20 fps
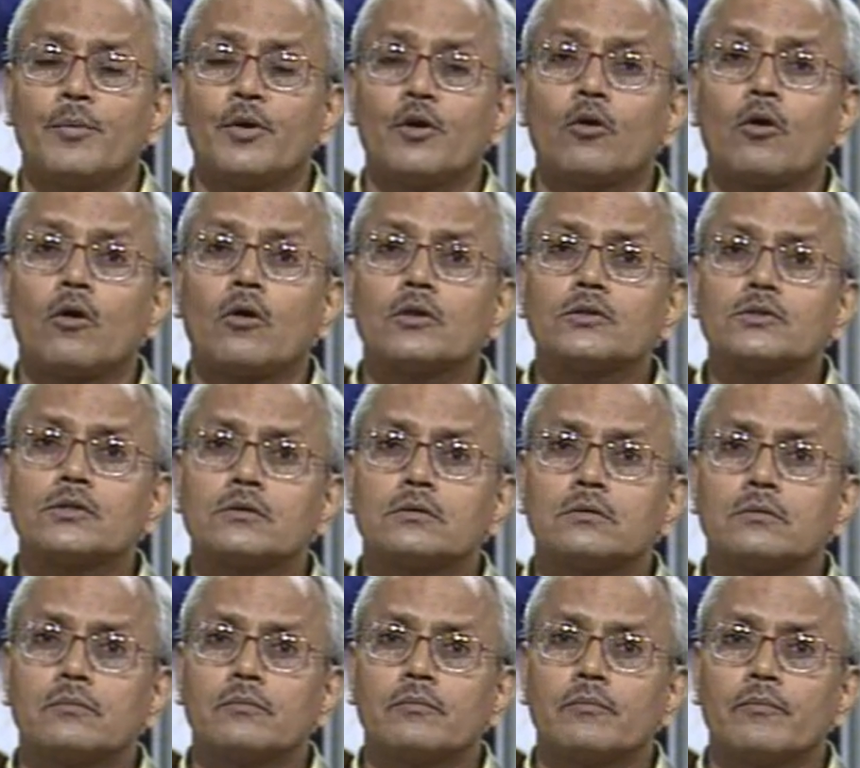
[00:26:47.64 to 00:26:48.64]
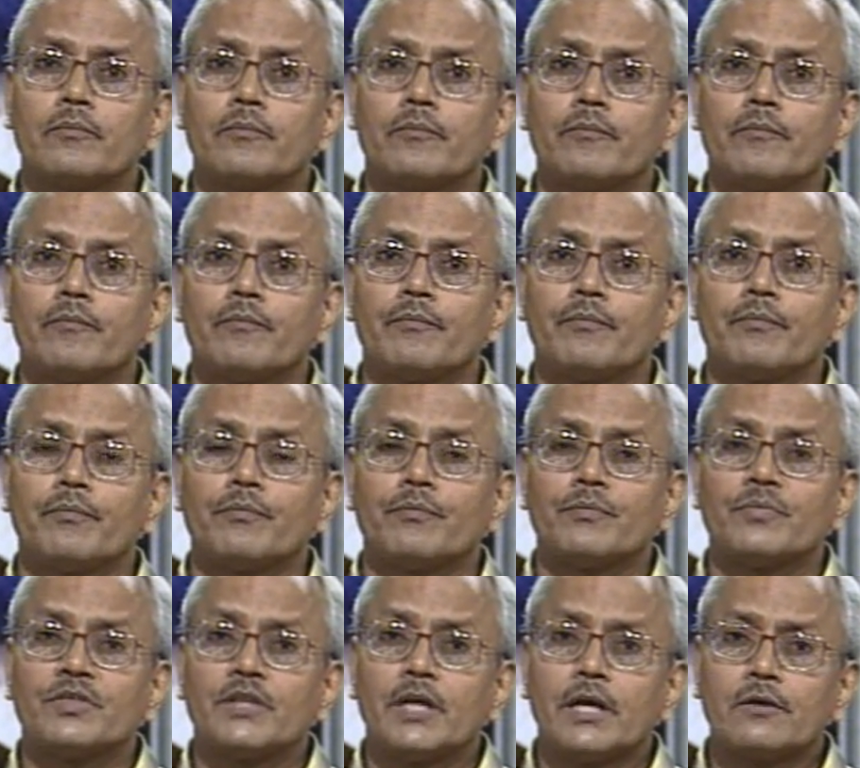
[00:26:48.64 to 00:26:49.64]
because
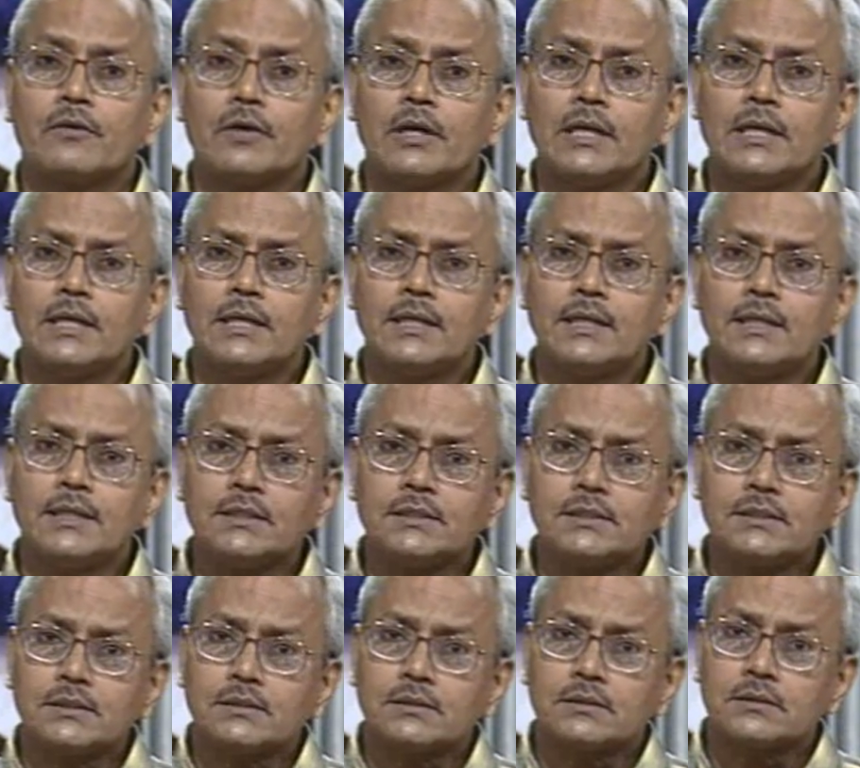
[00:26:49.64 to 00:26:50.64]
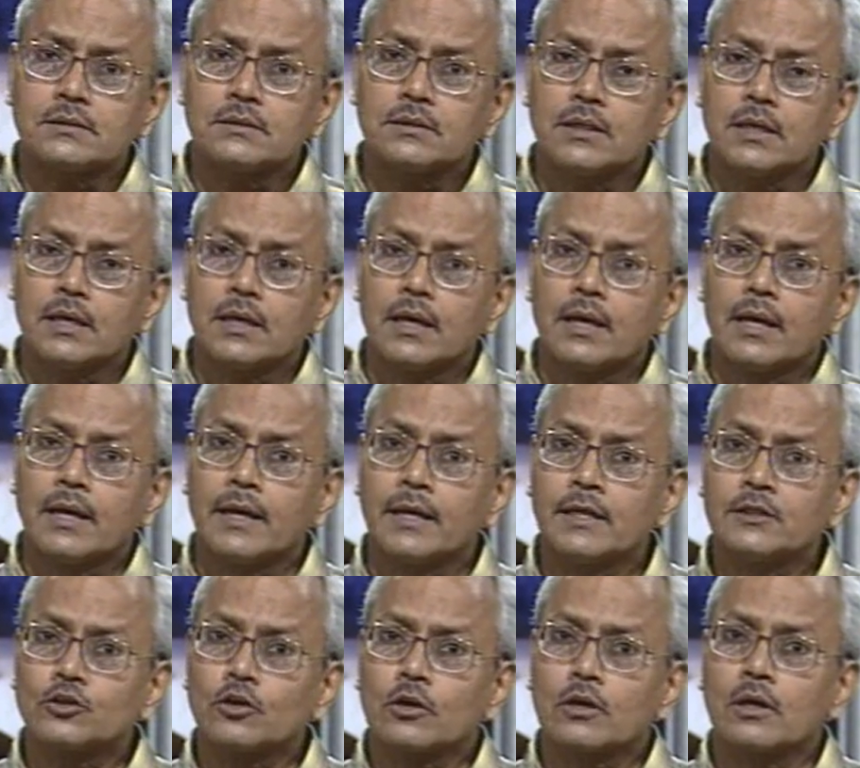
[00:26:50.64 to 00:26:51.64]
they release
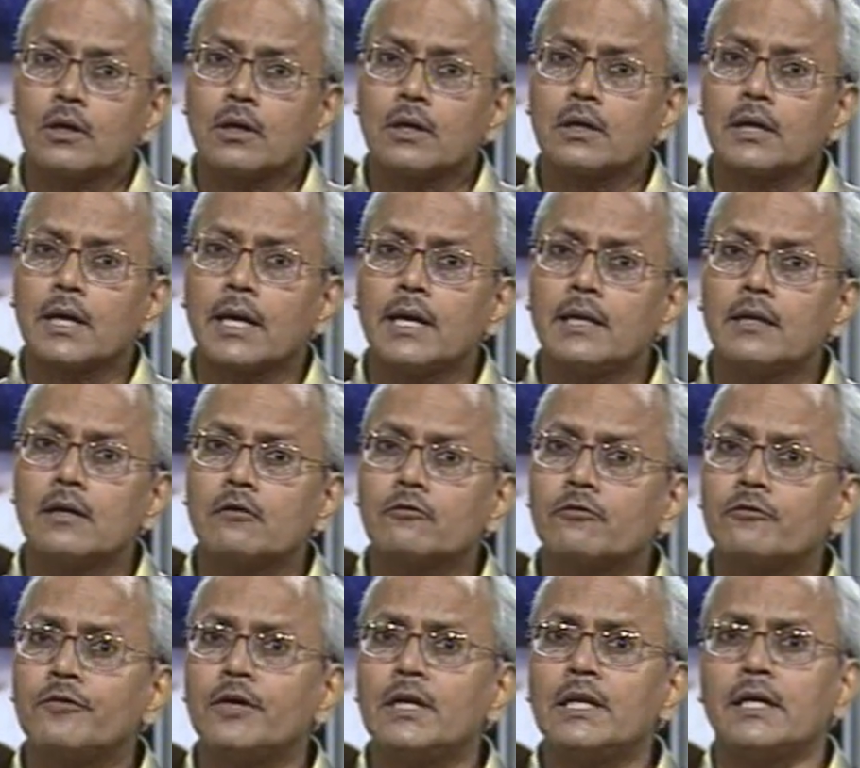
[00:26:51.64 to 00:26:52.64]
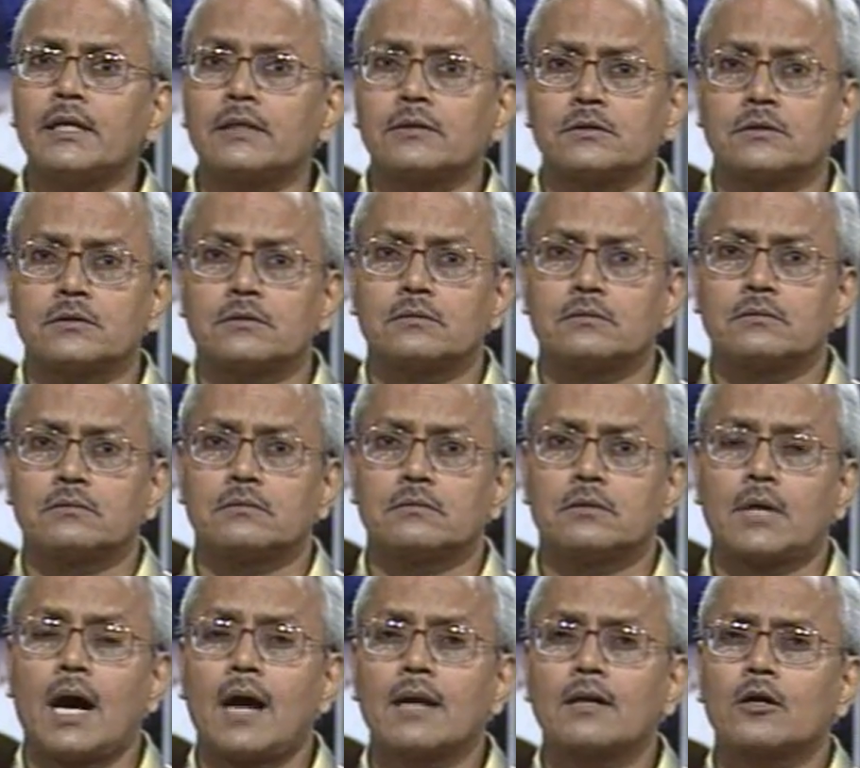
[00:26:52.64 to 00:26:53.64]
his or her inner feelings
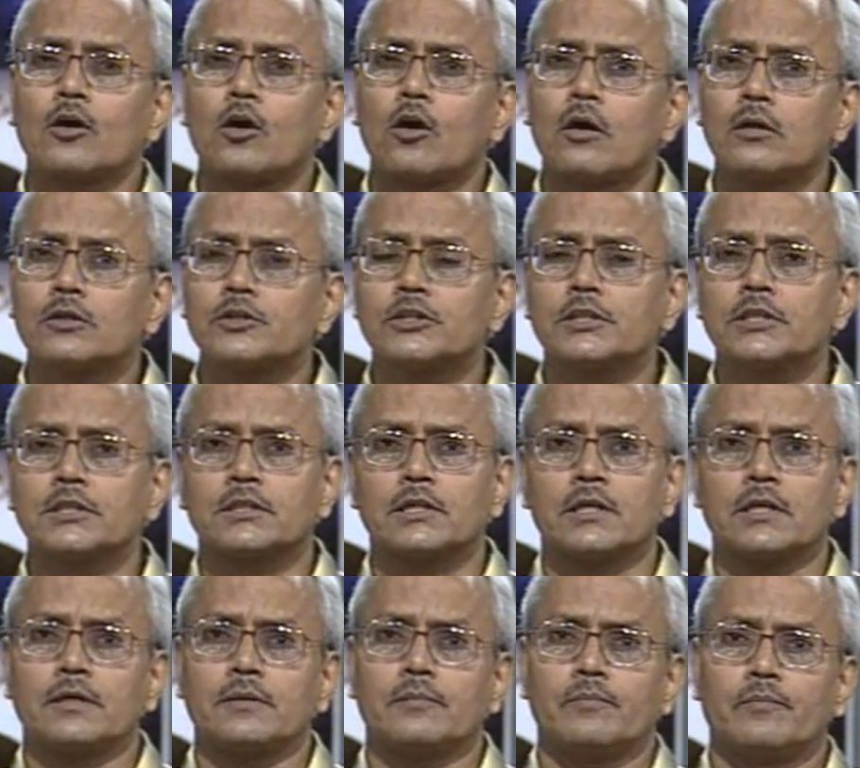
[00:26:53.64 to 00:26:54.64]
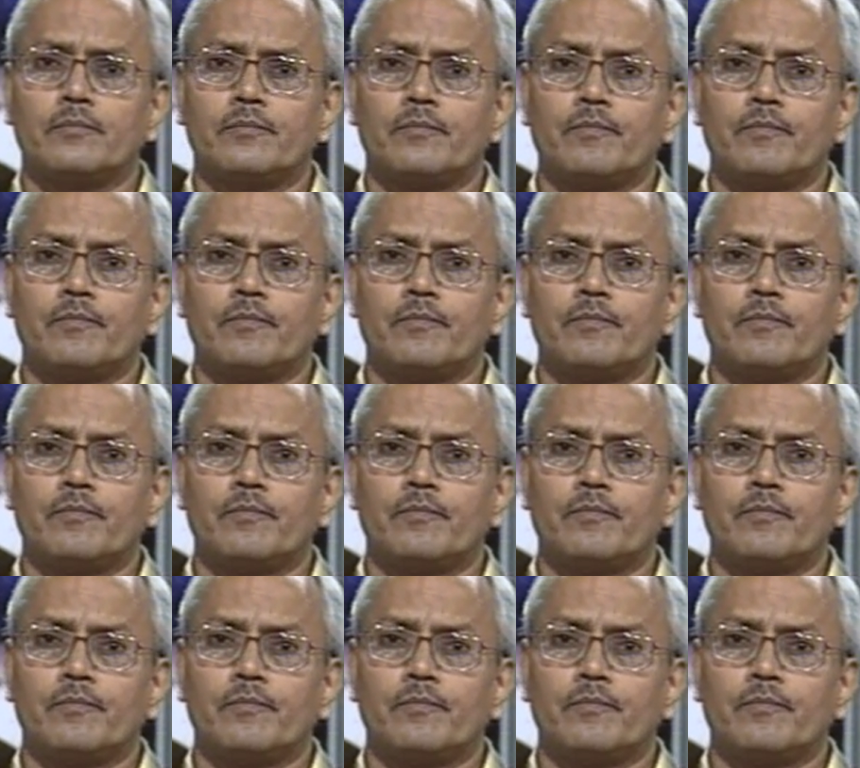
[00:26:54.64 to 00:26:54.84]
unconsciously.